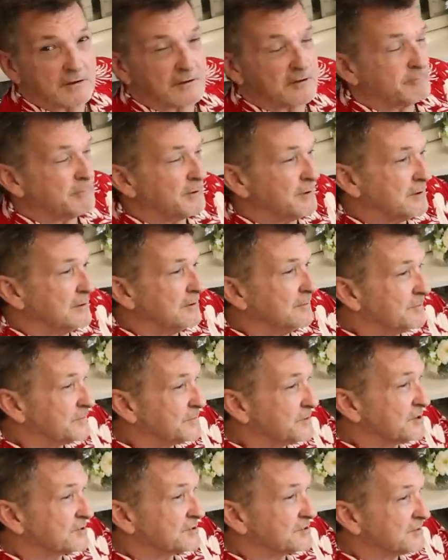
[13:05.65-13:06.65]
it'll be
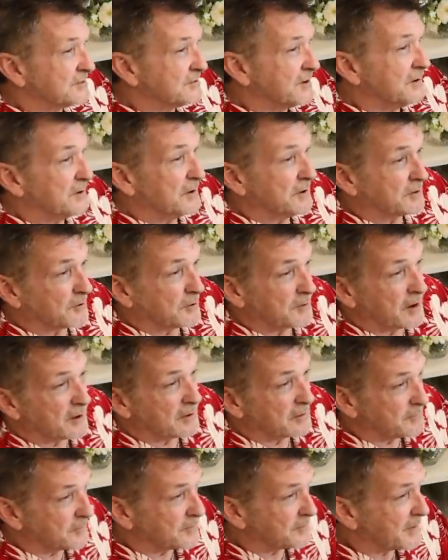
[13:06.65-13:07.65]
just an
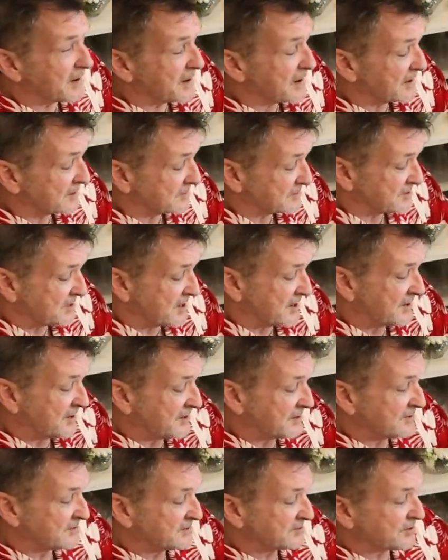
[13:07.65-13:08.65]
incredible match.
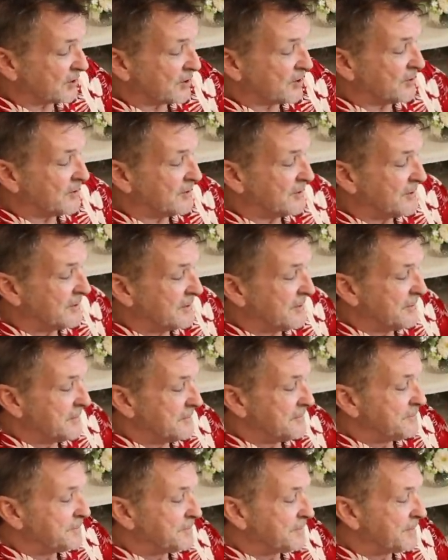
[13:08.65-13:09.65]
So
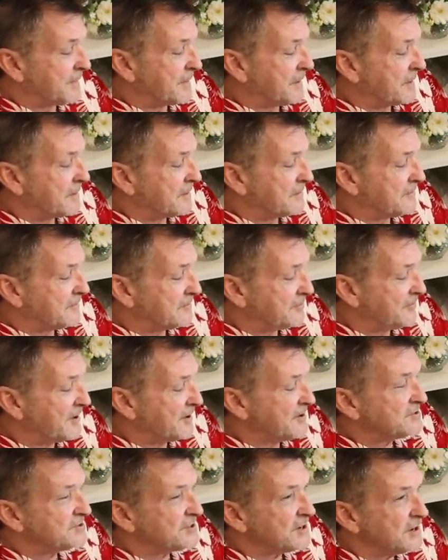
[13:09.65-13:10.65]

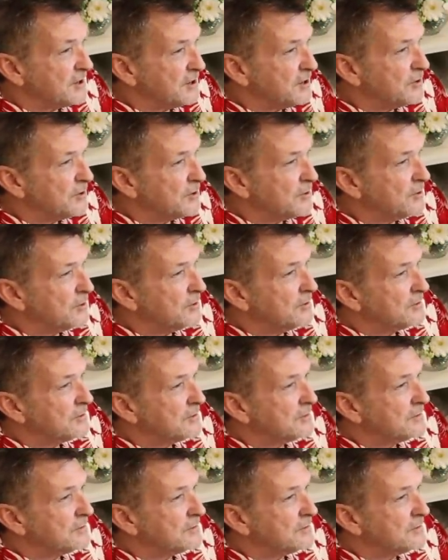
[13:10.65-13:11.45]
facing you,